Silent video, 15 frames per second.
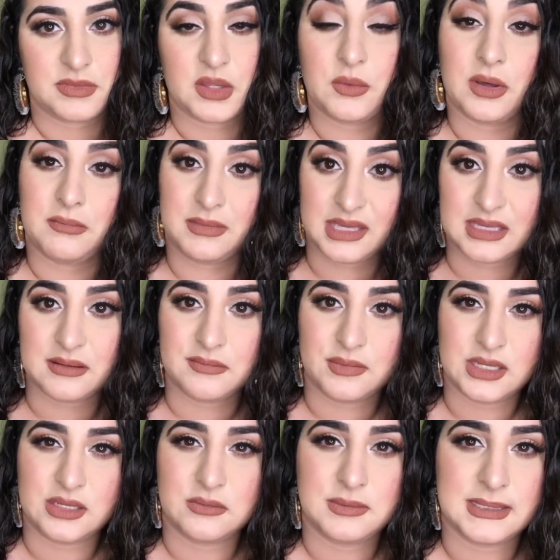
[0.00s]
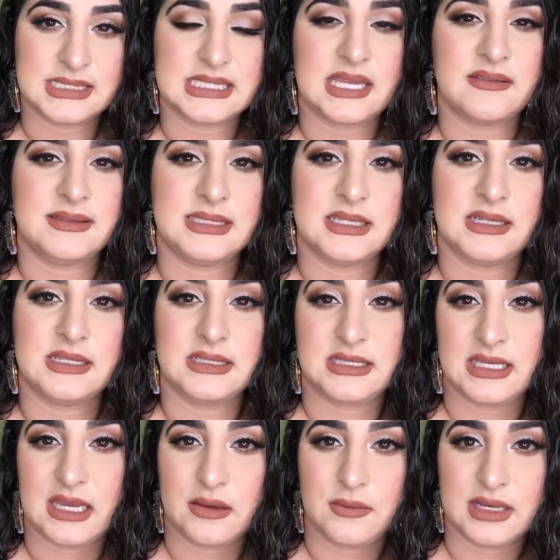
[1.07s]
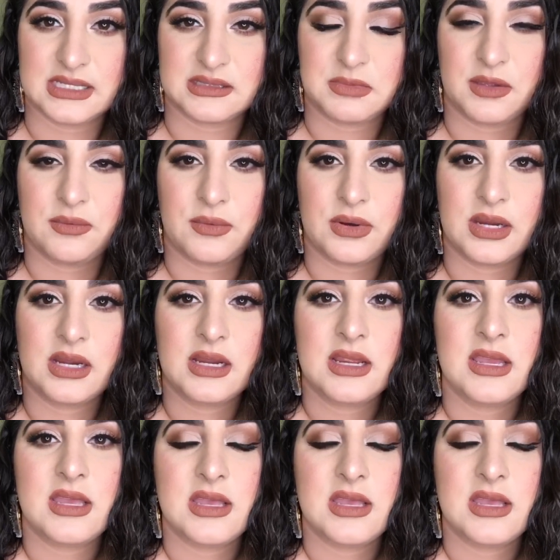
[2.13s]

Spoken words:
well, makeup video, because I've done DIYs before,